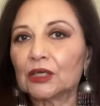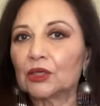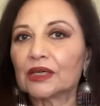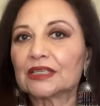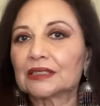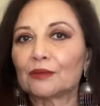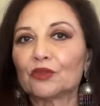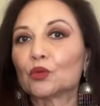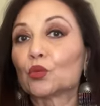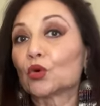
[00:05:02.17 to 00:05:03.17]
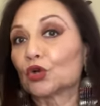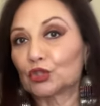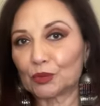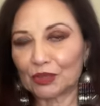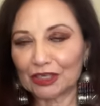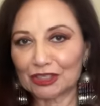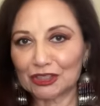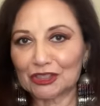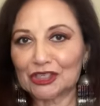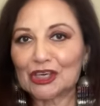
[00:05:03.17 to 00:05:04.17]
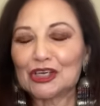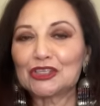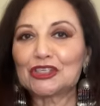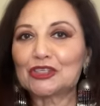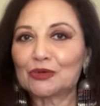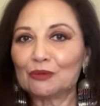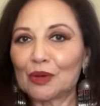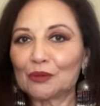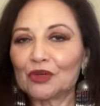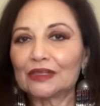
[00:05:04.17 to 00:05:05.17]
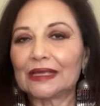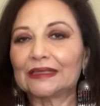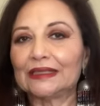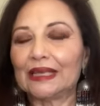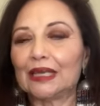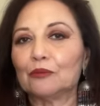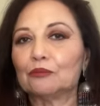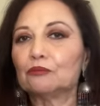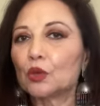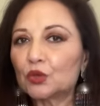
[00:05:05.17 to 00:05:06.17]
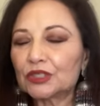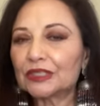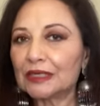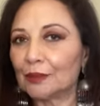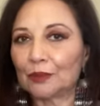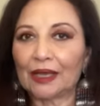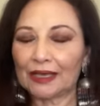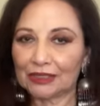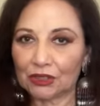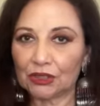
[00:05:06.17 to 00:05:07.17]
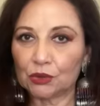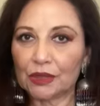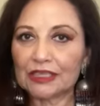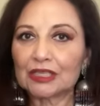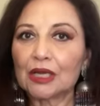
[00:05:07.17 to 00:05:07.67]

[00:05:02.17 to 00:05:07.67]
a look at some of the world predictions. Just remember that they mostly apply to the US,